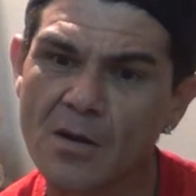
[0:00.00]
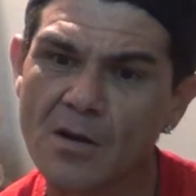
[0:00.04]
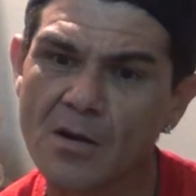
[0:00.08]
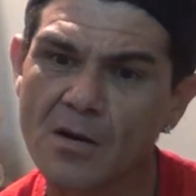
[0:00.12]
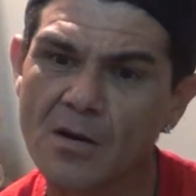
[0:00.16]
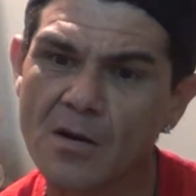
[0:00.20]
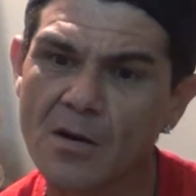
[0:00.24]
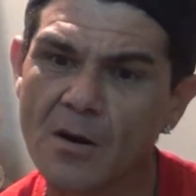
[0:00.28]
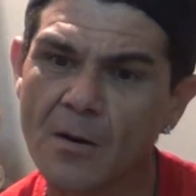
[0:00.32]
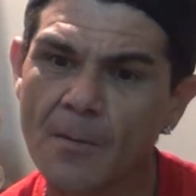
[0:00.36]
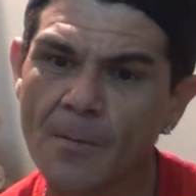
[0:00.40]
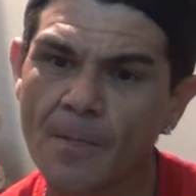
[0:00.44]

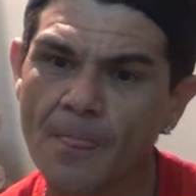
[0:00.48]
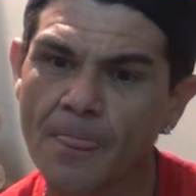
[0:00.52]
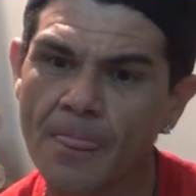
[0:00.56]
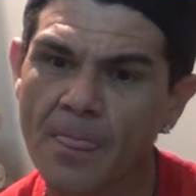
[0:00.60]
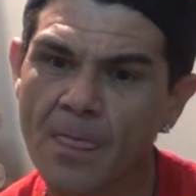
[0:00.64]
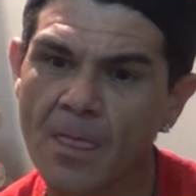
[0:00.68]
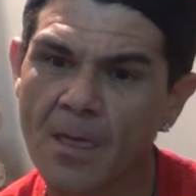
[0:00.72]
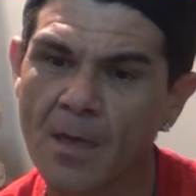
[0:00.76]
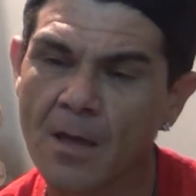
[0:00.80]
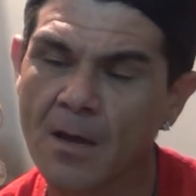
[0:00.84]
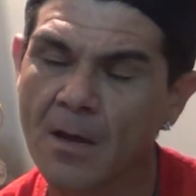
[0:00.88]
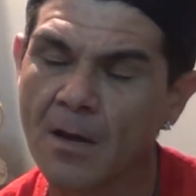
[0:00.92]
the
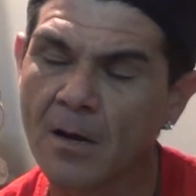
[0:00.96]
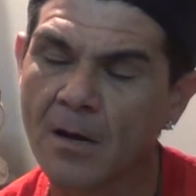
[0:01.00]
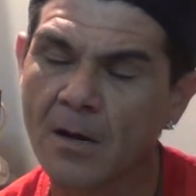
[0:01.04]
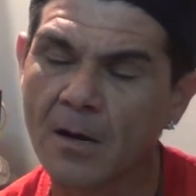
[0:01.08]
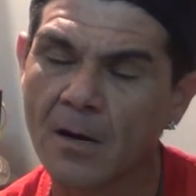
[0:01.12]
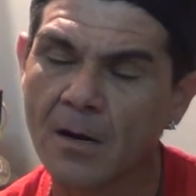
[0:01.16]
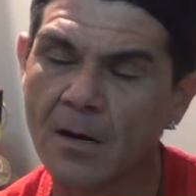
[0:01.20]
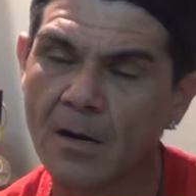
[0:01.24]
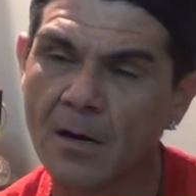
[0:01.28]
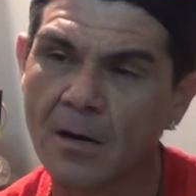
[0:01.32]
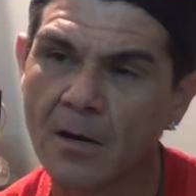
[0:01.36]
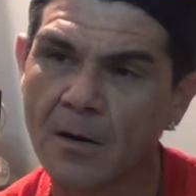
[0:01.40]

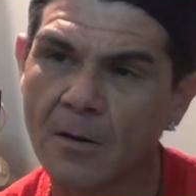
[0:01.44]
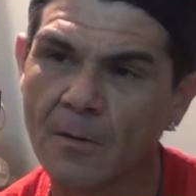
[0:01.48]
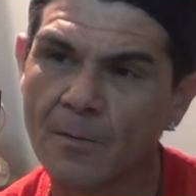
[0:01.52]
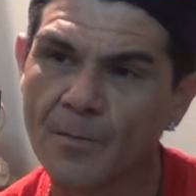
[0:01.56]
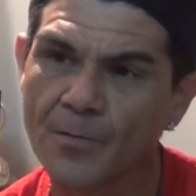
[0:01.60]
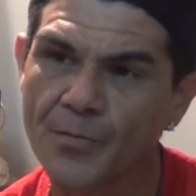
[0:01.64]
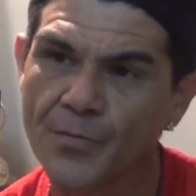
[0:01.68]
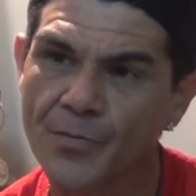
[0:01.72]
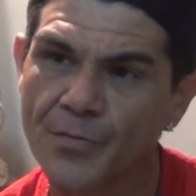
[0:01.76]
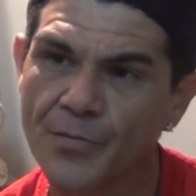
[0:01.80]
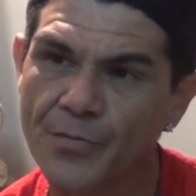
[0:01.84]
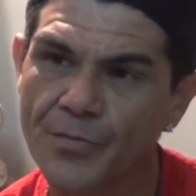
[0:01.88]
Indigenous drag
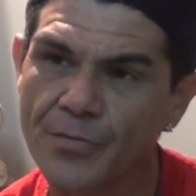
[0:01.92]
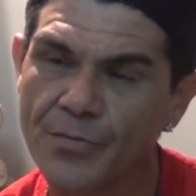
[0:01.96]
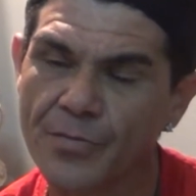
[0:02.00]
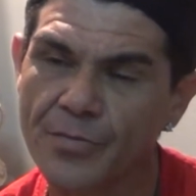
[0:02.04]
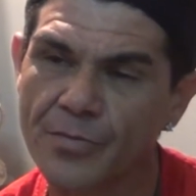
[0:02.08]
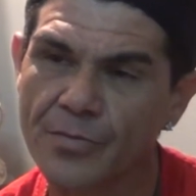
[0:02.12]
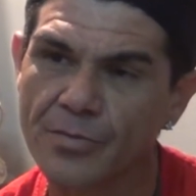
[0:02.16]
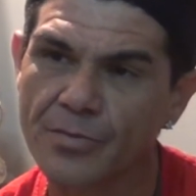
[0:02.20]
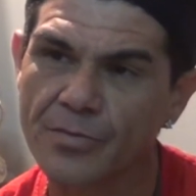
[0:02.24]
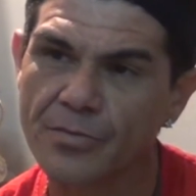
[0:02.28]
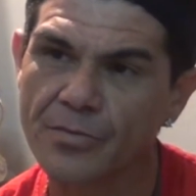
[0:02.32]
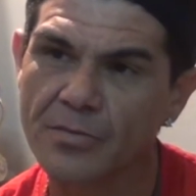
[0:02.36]

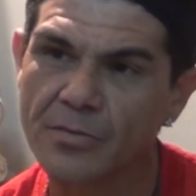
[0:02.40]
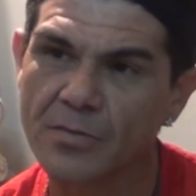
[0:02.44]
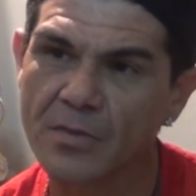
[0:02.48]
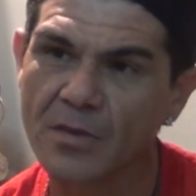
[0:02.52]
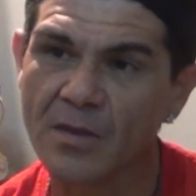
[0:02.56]
scene.